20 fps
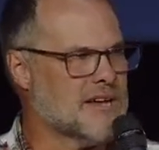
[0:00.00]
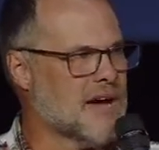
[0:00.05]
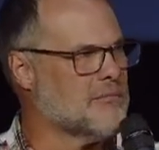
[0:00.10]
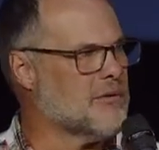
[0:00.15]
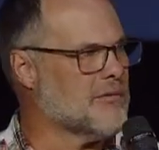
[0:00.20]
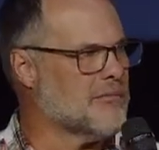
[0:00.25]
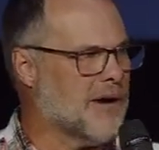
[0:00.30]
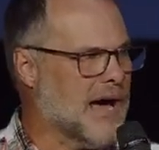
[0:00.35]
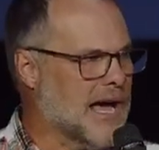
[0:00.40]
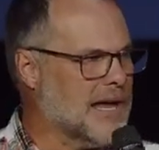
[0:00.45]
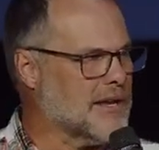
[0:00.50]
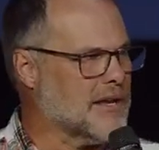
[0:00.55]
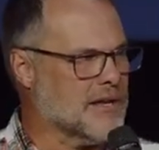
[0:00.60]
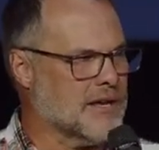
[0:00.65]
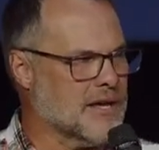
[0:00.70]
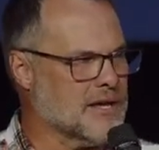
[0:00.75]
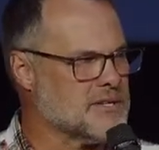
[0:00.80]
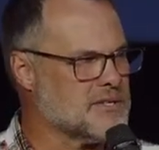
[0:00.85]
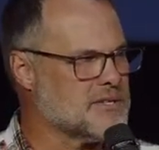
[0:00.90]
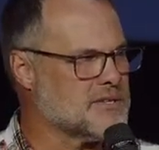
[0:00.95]

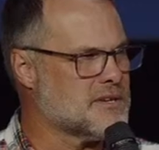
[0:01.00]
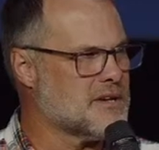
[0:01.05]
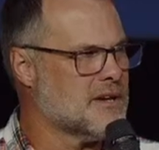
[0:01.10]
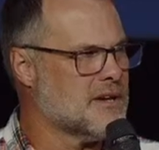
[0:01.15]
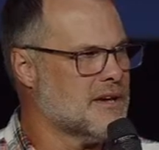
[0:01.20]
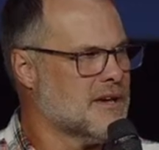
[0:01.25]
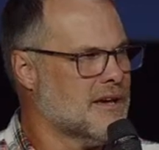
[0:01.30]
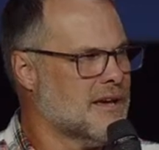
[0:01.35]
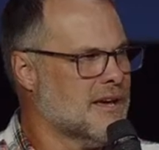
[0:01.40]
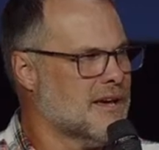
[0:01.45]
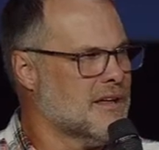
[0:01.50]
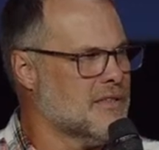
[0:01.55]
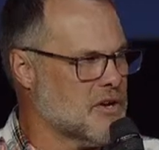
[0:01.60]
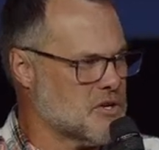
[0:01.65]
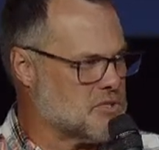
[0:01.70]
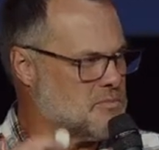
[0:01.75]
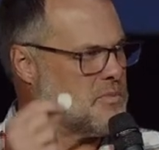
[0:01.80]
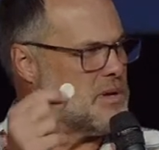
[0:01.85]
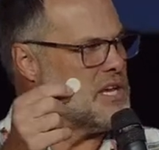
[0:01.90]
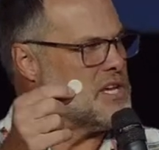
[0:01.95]
double-mindedness?
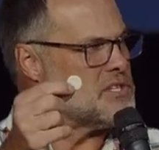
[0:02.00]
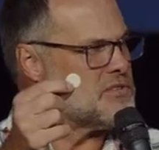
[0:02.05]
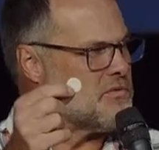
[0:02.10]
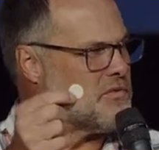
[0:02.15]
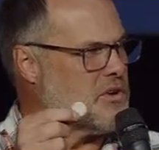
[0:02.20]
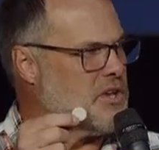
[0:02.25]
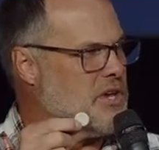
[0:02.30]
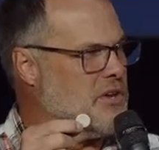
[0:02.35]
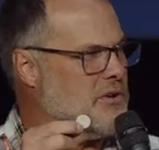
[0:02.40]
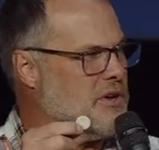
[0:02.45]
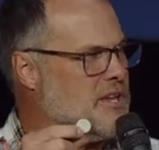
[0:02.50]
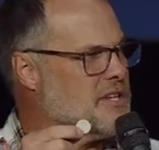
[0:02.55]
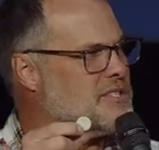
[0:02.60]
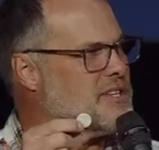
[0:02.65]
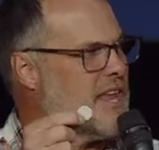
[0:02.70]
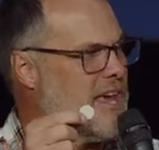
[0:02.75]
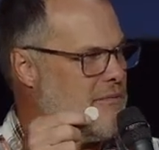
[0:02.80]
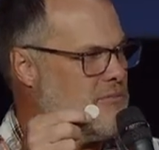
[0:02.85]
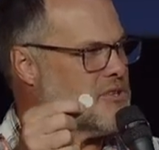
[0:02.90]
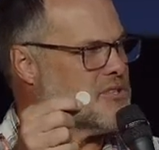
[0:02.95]
There's peace for you, and
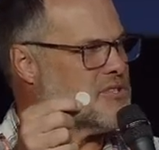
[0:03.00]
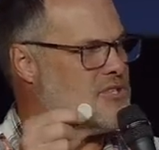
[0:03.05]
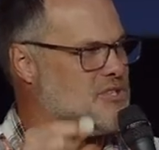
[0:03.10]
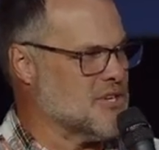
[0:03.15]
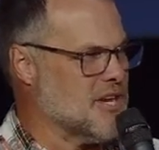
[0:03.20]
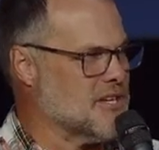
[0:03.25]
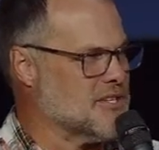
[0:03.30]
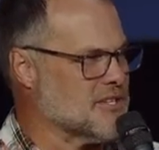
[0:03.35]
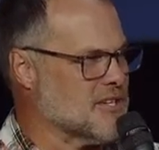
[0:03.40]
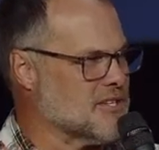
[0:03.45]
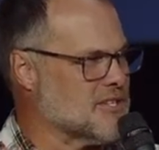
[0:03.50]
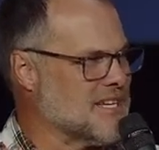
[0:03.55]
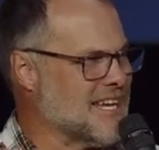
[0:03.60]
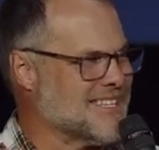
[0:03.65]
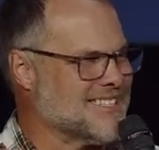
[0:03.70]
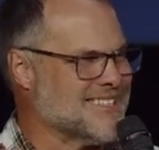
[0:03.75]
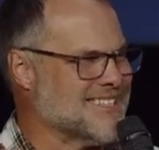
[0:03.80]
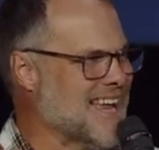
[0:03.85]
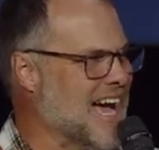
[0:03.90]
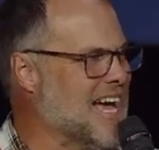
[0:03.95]
his name is Jesus.
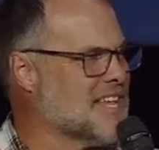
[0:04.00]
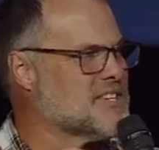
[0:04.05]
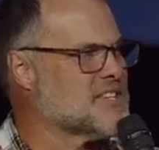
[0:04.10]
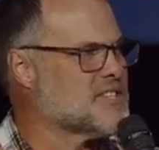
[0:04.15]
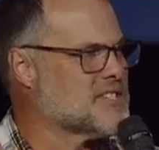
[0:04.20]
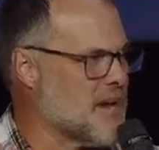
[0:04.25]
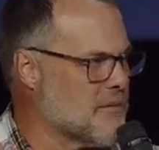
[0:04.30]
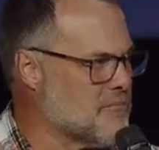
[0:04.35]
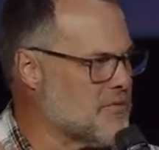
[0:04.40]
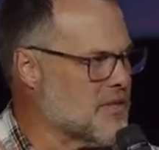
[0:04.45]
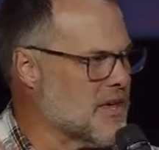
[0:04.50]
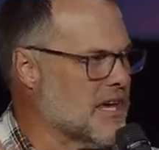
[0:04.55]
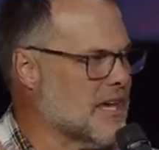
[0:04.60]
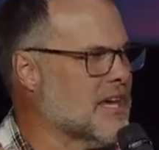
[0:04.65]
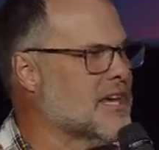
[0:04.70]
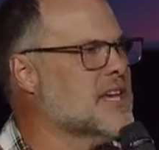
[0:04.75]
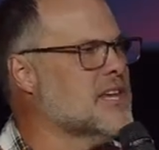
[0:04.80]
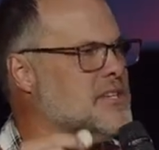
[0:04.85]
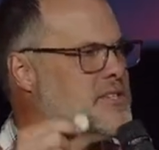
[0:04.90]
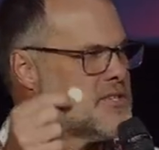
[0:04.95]
It's not
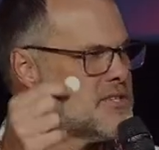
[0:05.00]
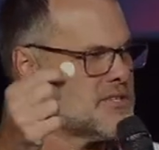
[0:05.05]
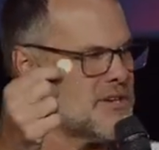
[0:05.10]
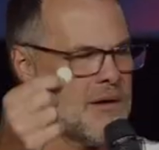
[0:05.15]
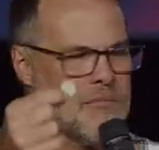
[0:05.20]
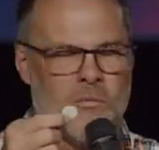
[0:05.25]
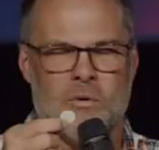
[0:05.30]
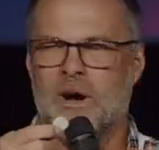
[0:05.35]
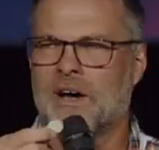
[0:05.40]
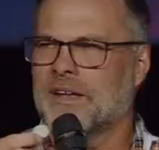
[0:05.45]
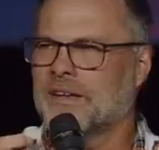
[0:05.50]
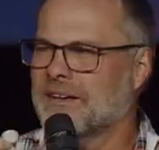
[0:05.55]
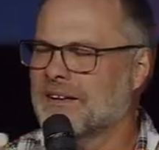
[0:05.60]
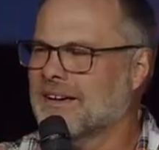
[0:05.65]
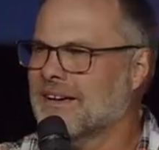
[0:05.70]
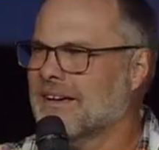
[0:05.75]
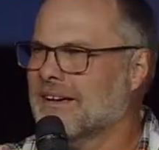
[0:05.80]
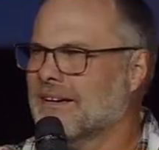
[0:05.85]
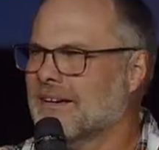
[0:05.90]
something, he's someone.